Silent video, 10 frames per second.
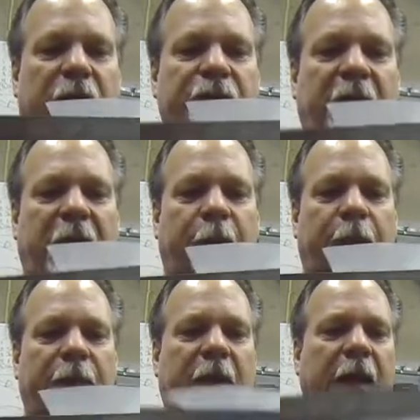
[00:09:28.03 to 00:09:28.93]
shape
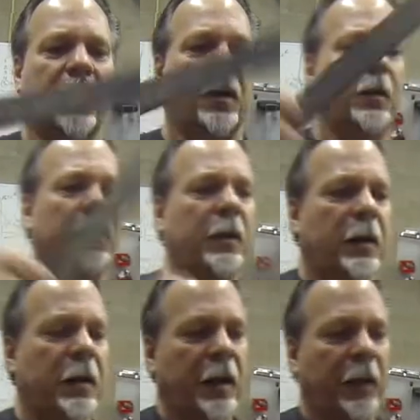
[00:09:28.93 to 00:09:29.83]
here,
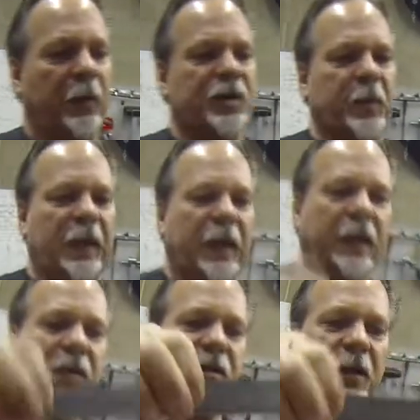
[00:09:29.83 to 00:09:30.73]
and we should
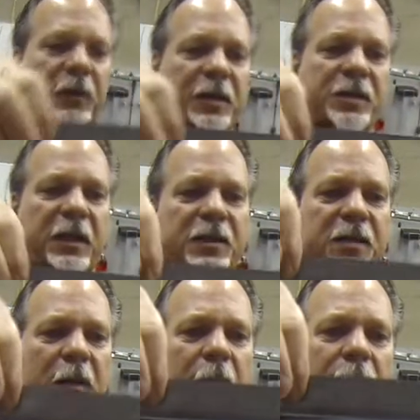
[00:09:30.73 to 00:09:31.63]
begin to start to see
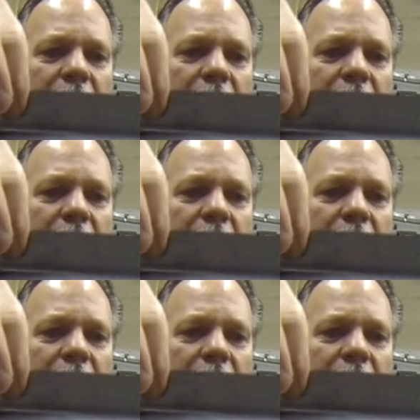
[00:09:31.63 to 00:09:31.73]
some